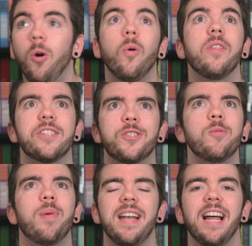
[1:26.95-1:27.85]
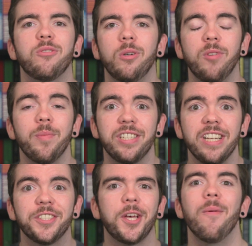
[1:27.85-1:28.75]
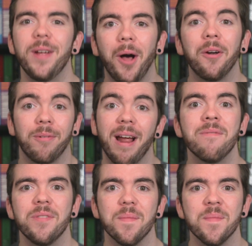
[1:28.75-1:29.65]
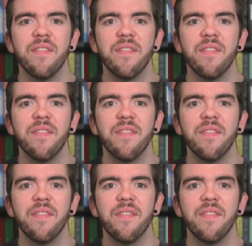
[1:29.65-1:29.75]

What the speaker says: all this supernatural rubbish is going on around them.